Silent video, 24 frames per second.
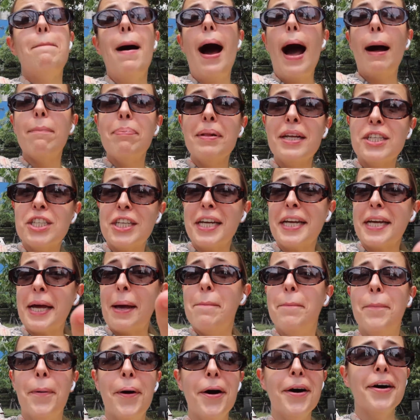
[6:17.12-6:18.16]
publishing a
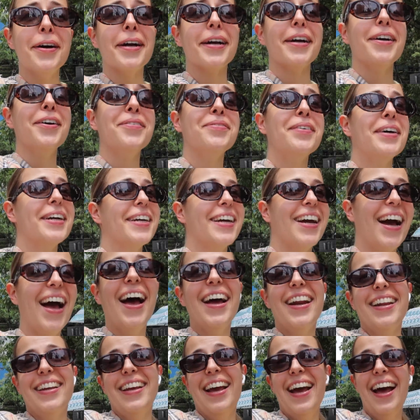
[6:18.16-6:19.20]
book. Oh my
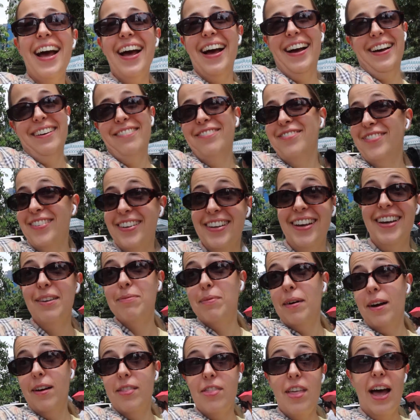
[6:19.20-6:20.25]
God, yeah, I forgot
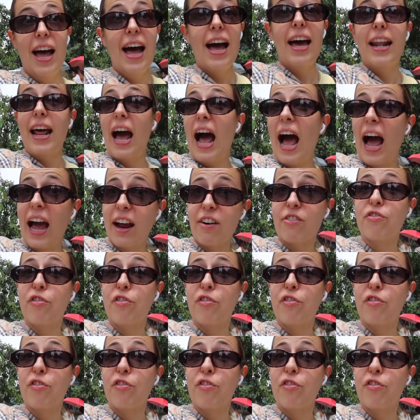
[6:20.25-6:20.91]
about that. I